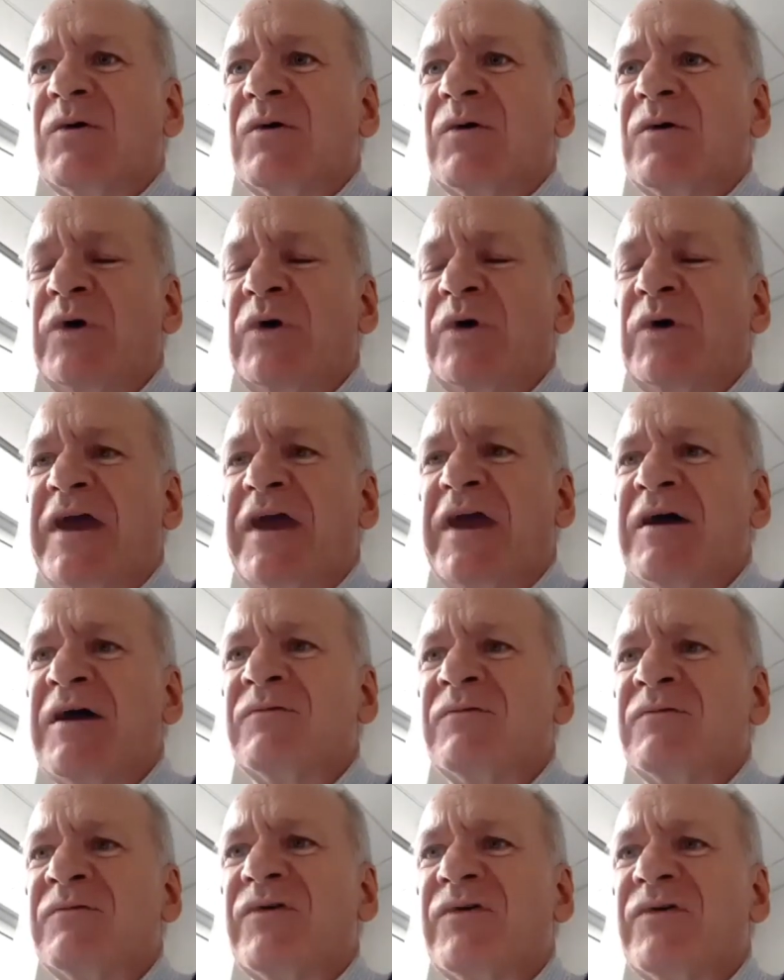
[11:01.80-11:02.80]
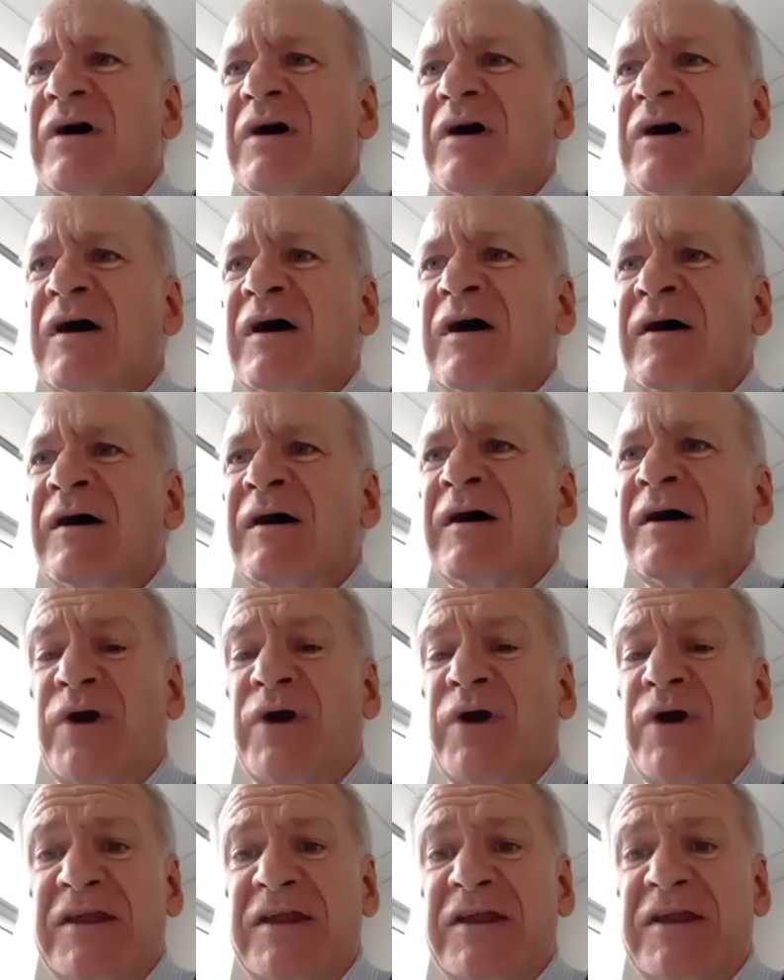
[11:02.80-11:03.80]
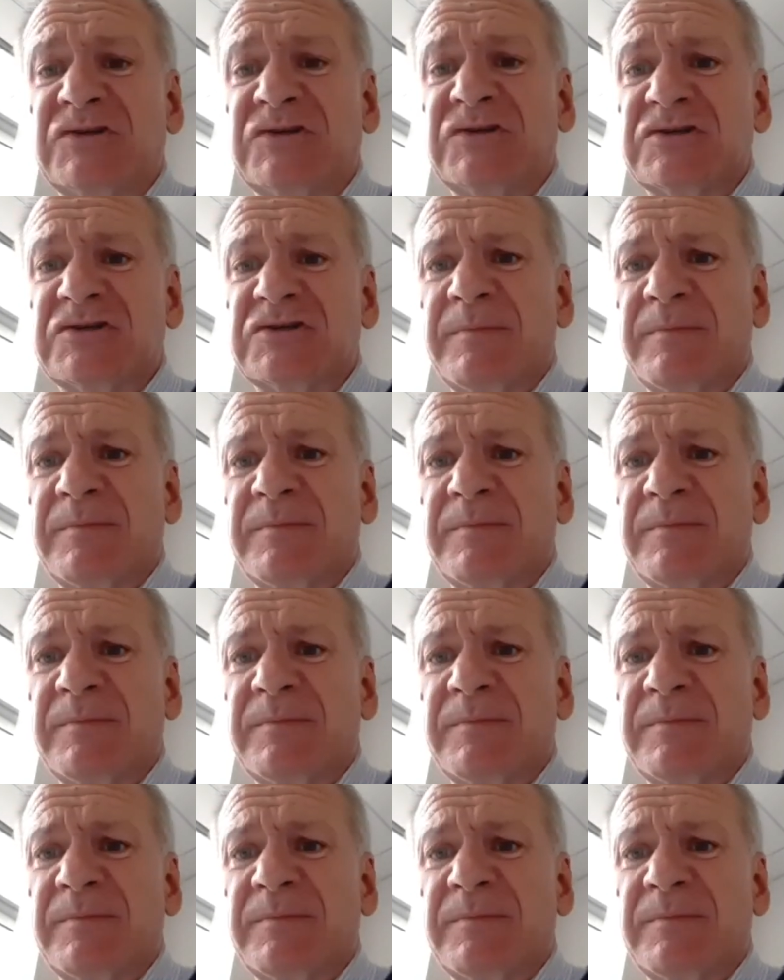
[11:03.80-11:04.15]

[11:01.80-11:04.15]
the testing of brands